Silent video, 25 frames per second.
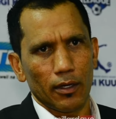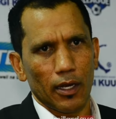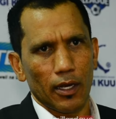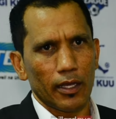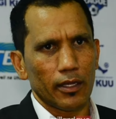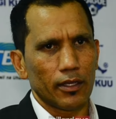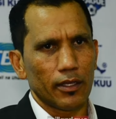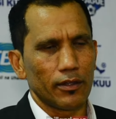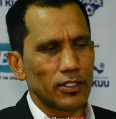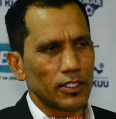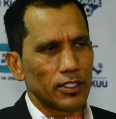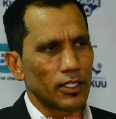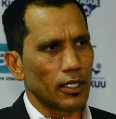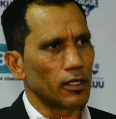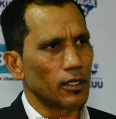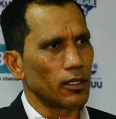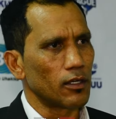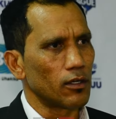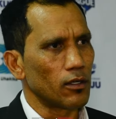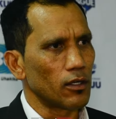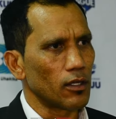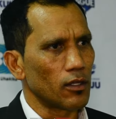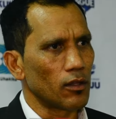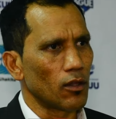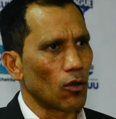like he said,
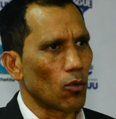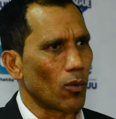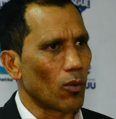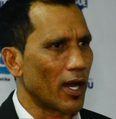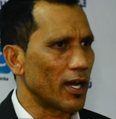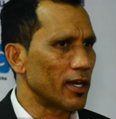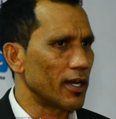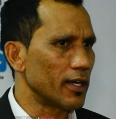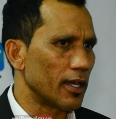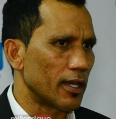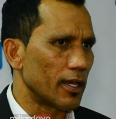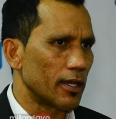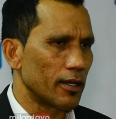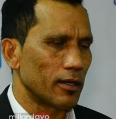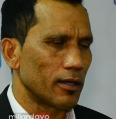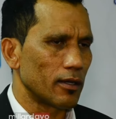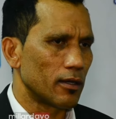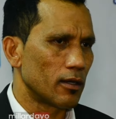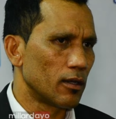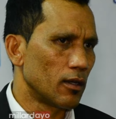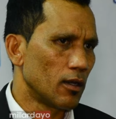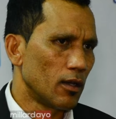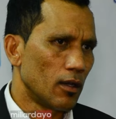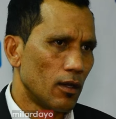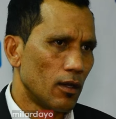in the wide area,